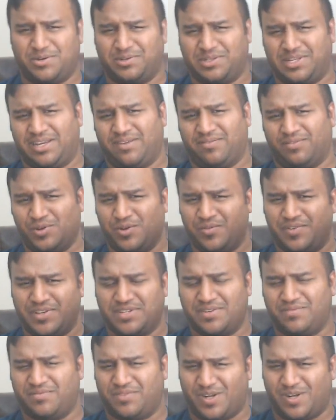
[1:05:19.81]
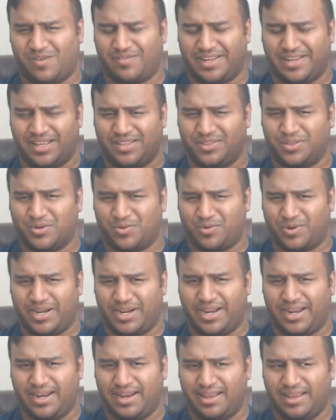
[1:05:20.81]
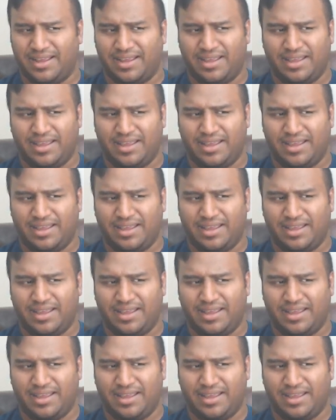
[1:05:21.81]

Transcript: like if Luffy's involved in the raid